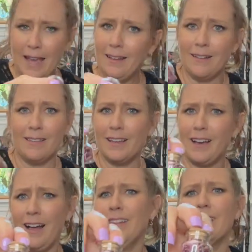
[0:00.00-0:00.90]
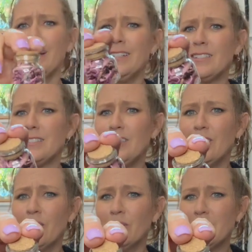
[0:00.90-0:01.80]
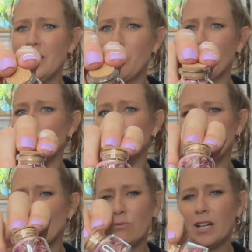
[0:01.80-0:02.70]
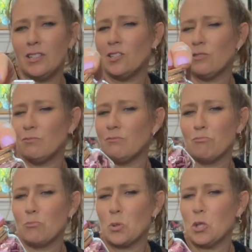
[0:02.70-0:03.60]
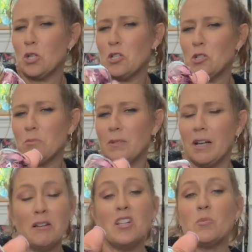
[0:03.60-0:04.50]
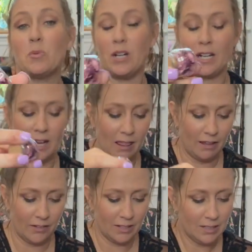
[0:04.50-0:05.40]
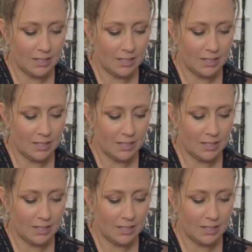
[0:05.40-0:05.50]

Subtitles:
And the color, I just, you know, it's like purplish, reddish, maroonish. It's pretty, I love it.